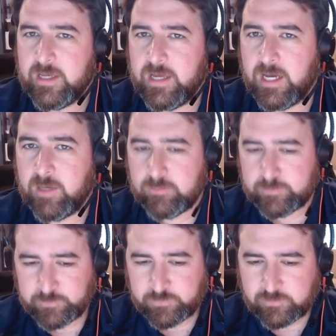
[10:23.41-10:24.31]
Um,
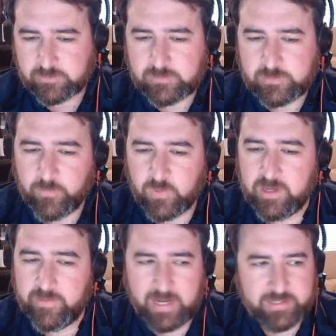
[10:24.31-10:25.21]

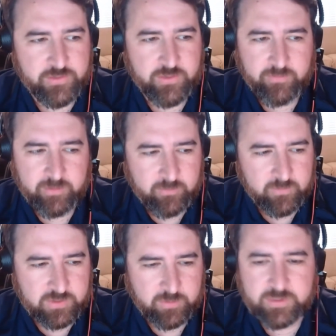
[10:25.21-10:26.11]
and that's driven
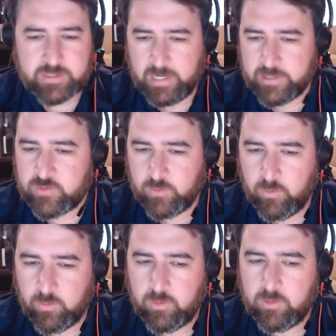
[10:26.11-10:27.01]

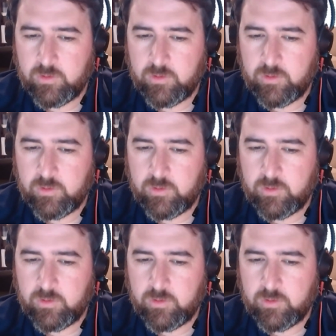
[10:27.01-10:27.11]
substantial